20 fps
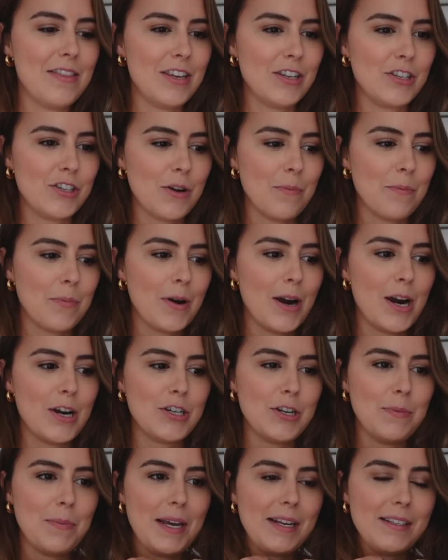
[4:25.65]
This jumper I
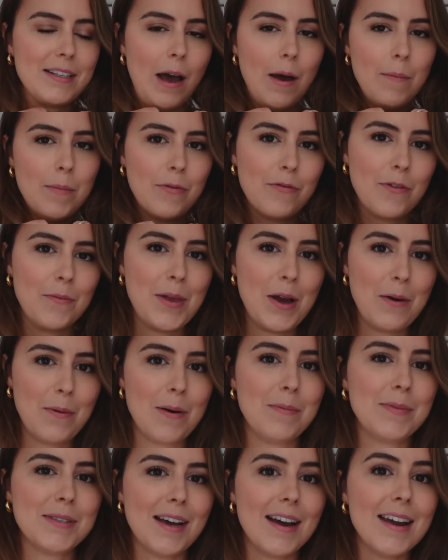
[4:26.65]
actually picked up from their
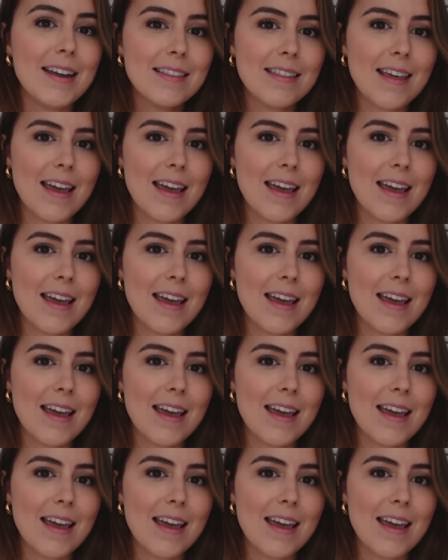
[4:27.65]
website.